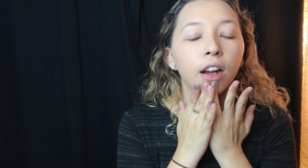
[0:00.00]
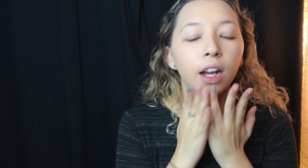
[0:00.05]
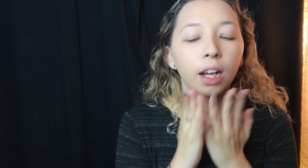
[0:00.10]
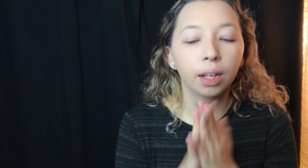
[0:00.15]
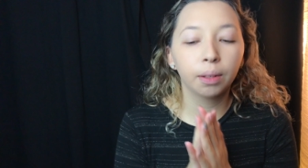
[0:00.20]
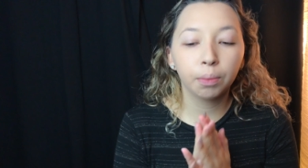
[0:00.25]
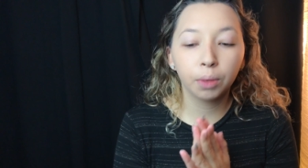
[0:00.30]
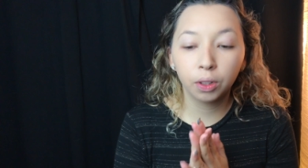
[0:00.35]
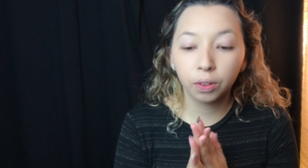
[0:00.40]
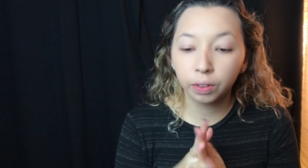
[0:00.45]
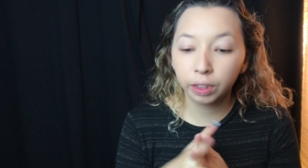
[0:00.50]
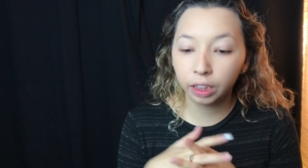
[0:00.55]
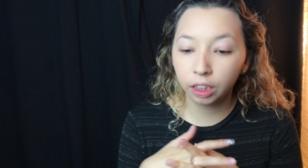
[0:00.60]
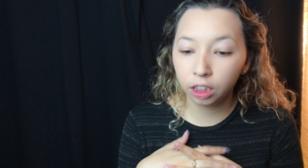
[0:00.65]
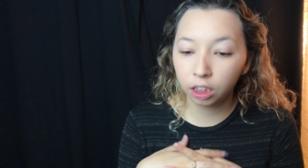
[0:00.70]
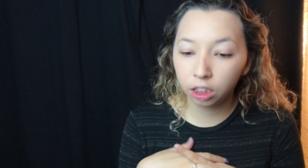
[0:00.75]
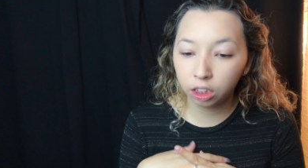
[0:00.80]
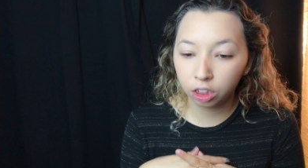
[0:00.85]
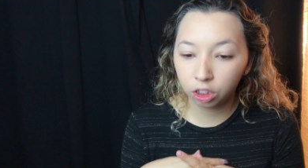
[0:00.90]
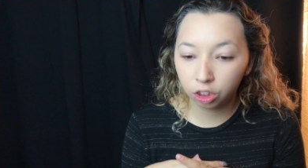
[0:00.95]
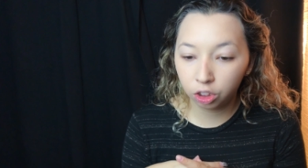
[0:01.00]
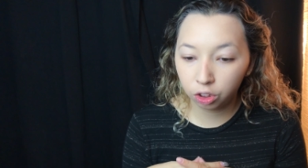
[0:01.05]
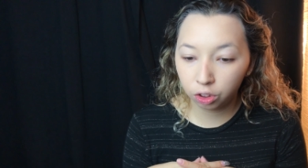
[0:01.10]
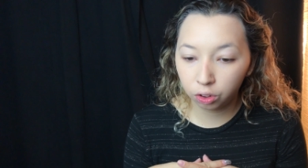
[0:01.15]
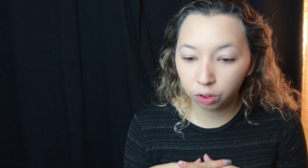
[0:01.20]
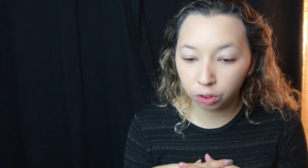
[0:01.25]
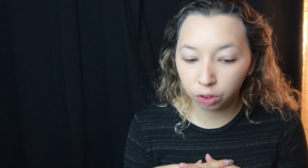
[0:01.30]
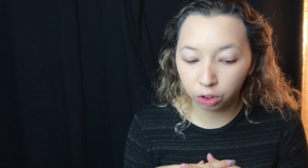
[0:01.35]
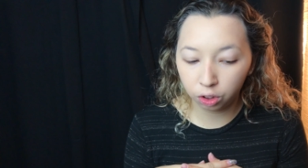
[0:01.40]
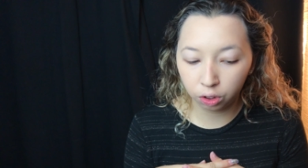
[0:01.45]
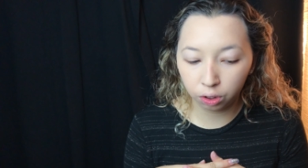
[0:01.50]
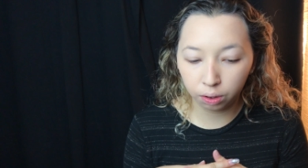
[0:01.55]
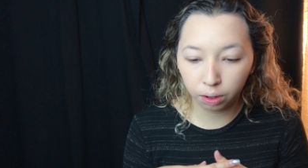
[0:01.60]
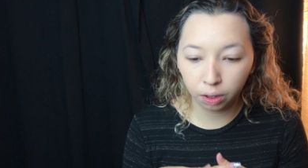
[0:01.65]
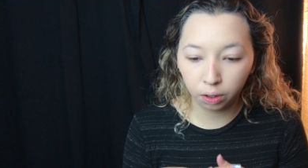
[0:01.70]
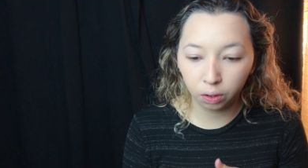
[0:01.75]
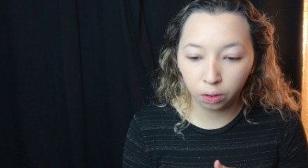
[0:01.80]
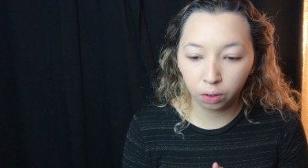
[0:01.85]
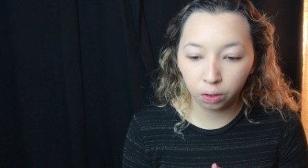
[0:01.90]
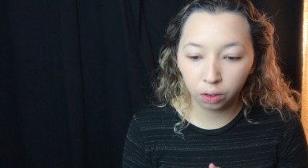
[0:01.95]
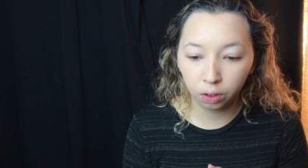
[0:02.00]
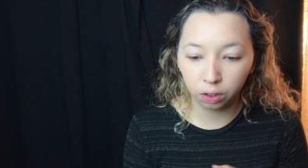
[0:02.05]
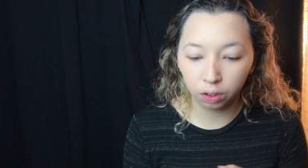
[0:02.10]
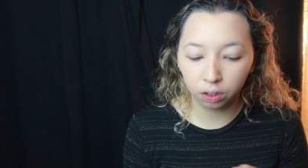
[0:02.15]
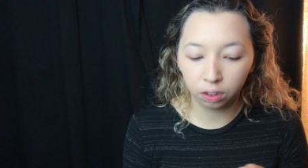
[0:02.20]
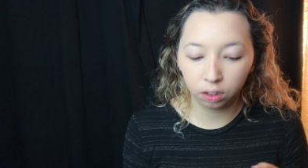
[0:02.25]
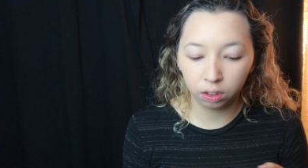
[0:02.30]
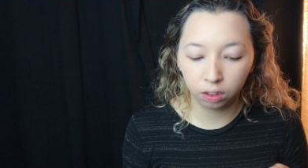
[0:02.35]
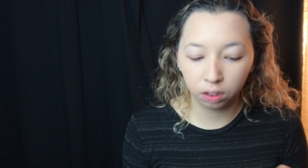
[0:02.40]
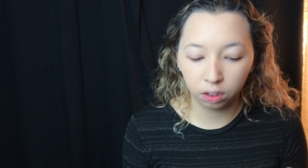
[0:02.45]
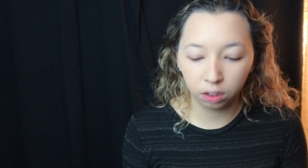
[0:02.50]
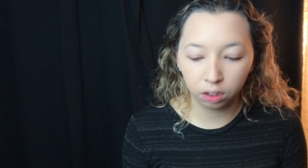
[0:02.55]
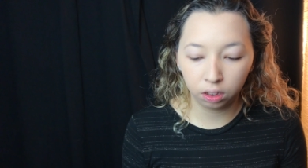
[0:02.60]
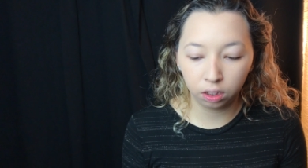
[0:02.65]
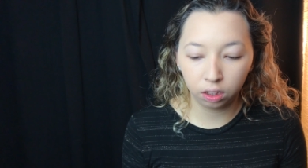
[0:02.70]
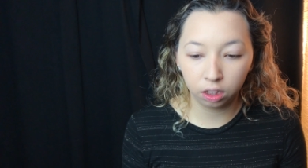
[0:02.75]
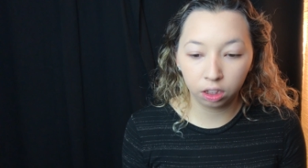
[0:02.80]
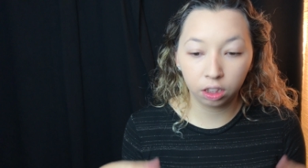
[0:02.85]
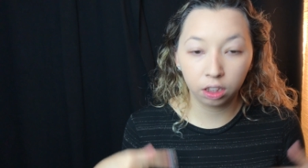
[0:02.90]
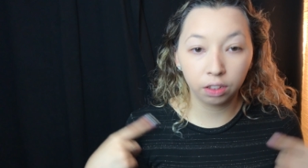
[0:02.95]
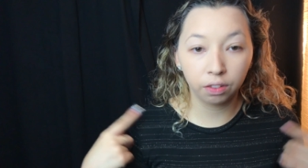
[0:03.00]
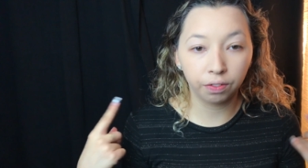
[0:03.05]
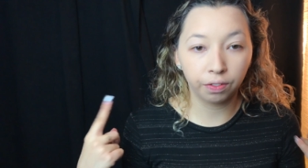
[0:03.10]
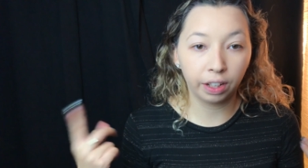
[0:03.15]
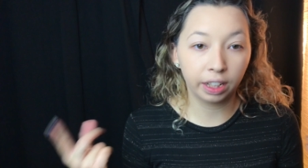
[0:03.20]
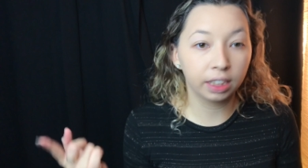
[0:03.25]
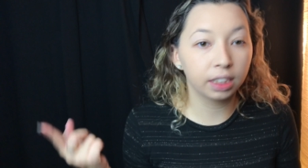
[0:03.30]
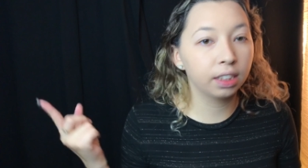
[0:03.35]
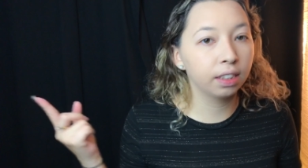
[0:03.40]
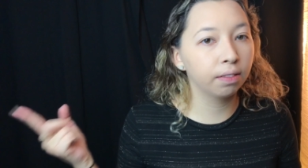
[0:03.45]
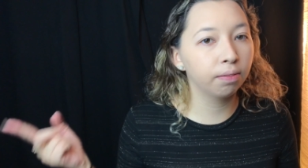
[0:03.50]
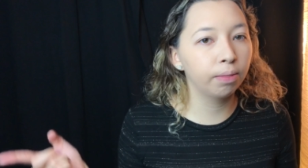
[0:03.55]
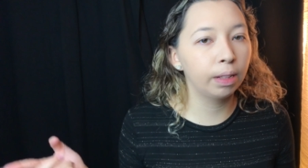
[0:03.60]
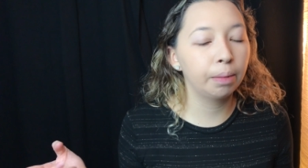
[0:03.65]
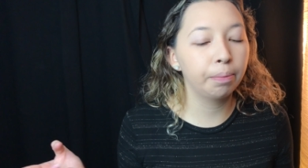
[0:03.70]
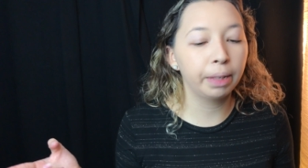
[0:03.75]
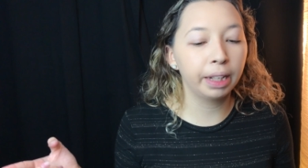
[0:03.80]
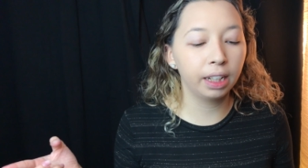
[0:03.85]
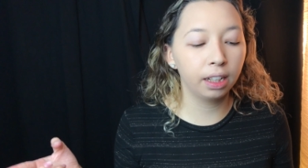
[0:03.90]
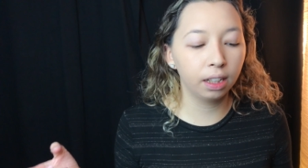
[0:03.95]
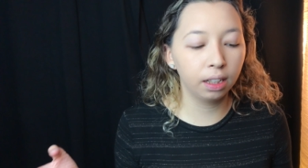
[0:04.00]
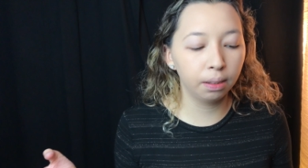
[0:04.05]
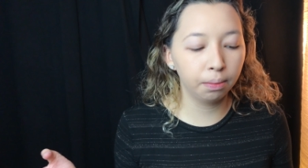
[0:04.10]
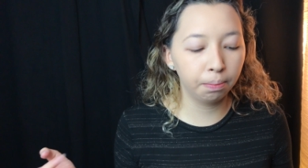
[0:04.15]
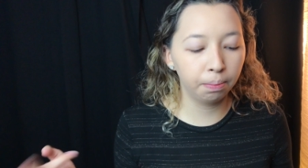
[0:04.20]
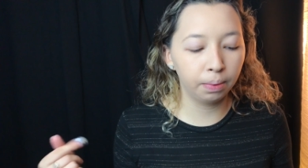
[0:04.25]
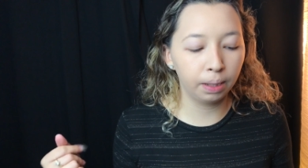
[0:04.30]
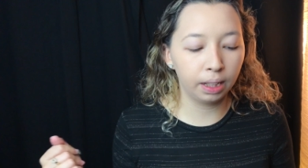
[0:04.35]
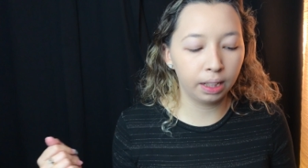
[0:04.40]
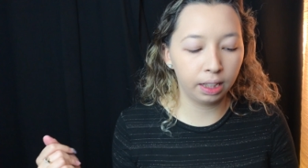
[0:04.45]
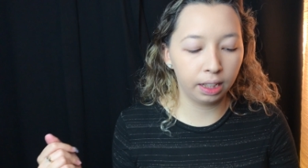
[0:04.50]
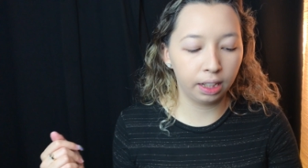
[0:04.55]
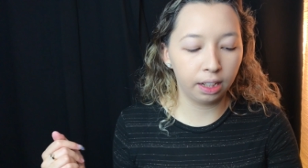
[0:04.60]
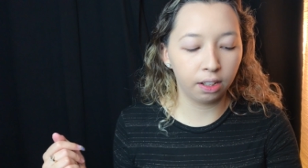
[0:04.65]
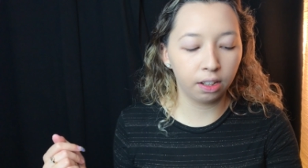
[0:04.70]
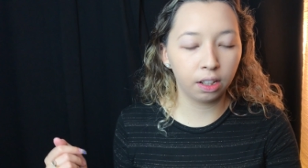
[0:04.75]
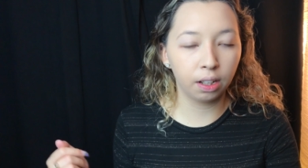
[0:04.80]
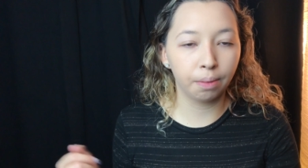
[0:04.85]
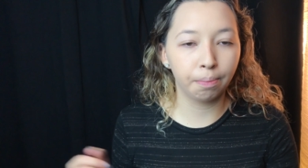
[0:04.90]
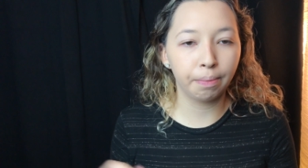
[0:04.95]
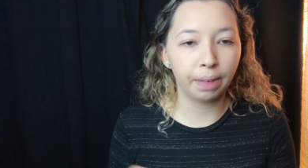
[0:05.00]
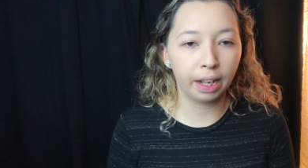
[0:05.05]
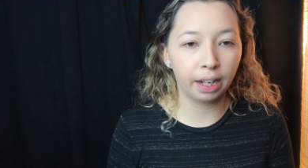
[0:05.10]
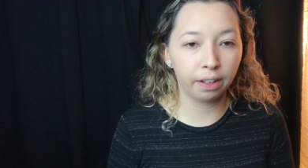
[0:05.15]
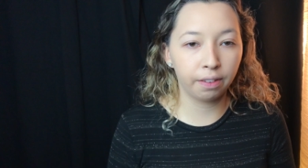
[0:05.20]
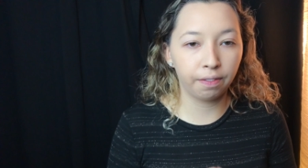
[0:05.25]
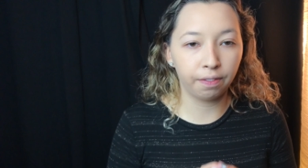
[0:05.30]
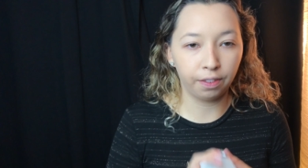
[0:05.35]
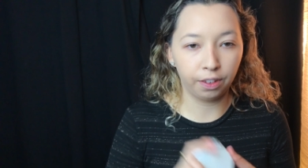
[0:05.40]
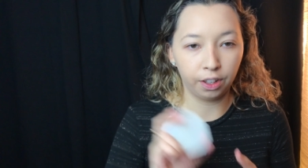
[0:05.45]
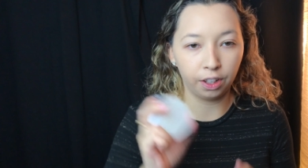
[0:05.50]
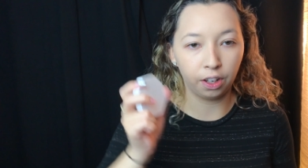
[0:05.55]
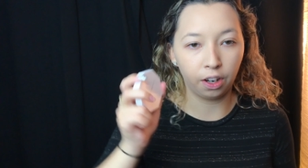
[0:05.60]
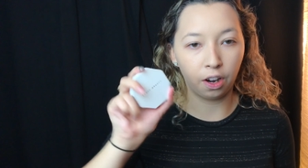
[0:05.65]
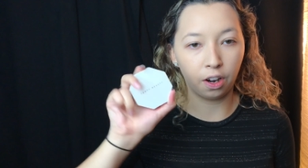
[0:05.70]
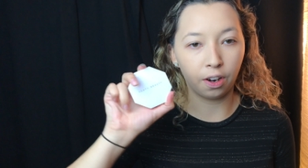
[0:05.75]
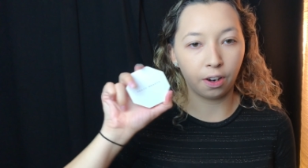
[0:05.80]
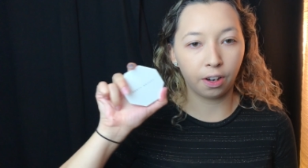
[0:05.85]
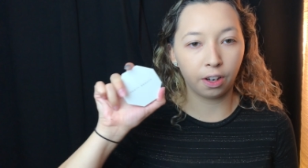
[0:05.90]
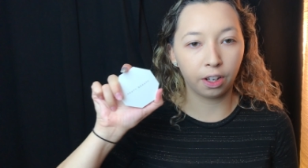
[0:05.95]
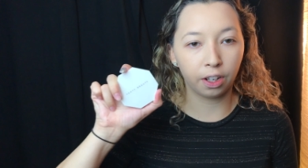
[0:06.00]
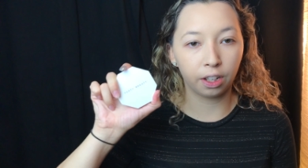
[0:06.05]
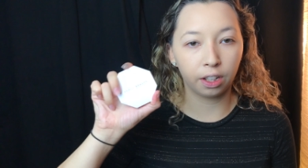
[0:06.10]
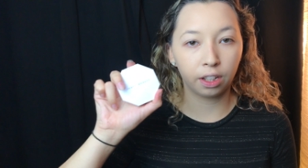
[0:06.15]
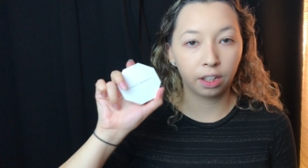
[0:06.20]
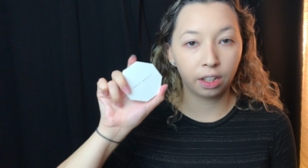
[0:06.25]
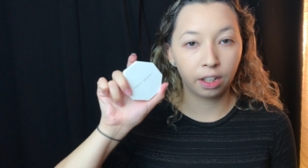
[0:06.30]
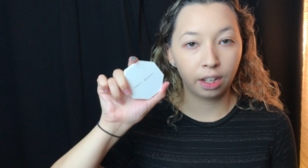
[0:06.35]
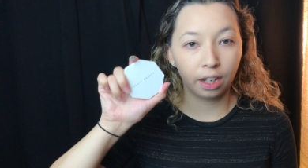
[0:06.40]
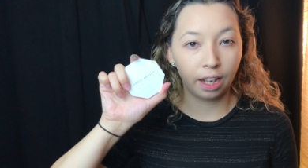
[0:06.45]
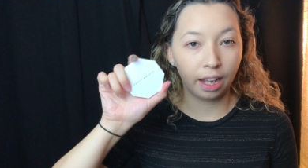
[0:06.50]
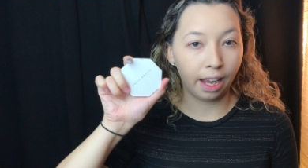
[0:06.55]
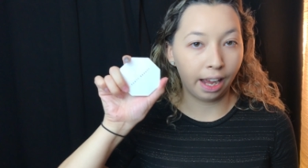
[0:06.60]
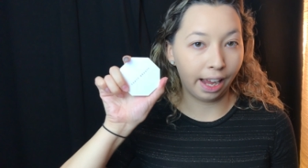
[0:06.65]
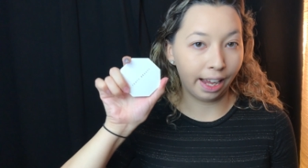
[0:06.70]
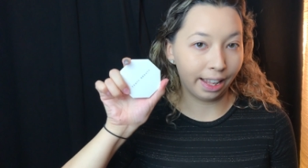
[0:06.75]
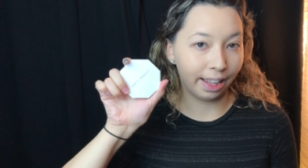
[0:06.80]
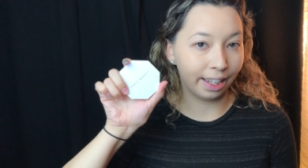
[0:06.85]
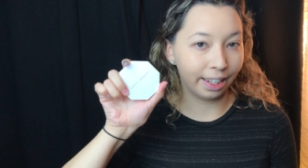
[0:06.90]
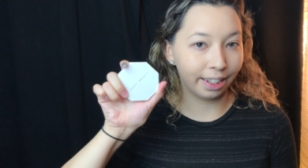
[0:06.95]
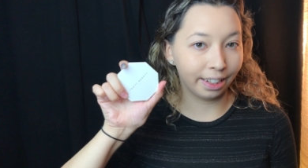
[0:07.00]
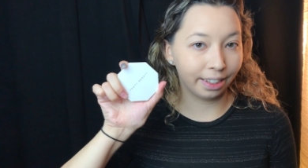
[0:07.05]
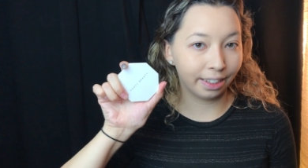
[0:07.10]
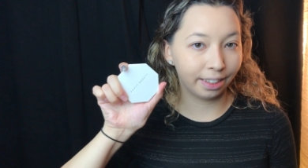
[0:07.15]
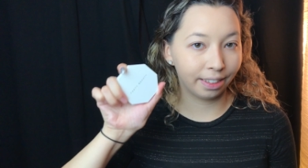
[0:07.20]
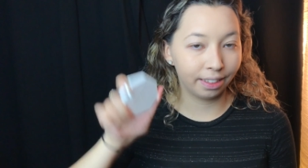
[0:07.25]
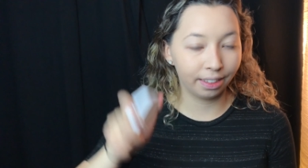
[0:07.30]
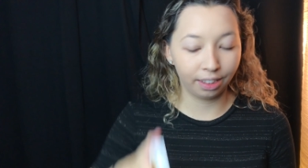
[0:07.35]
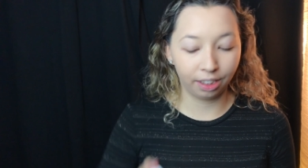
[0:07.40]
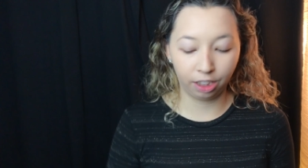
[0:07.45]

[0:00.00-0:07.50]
I'm going to do the rest of my makeup and then I'll come back for our highlighter.